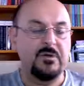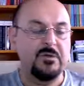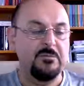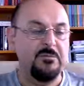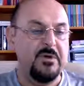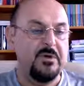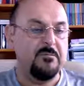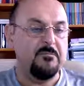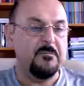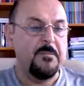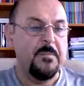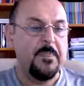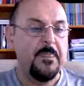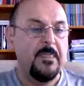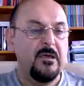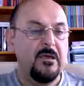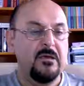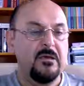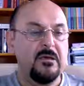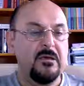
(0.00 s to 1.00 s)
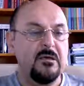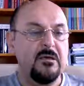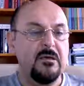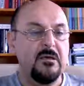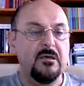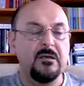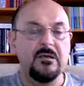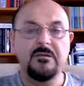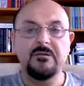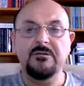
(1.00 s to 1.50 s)
be
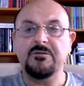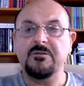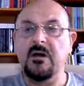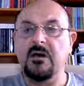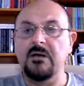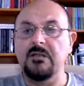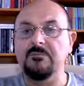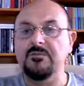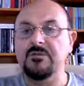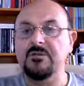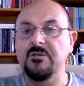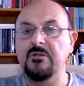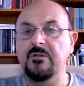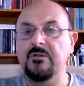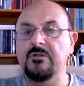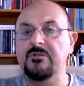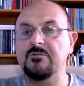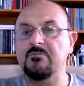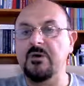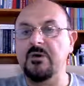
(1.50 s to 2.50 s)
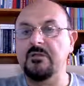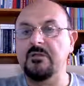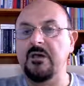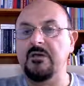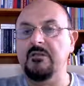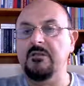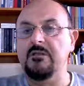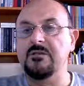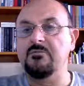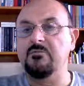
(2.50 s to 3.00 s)
these columns, this one
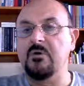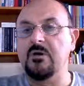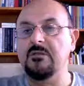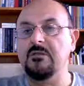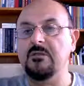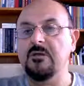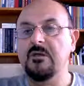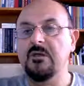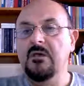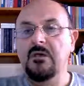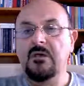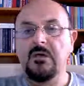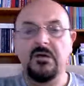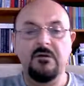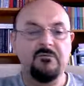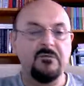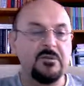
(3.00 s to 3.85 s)
and this one, will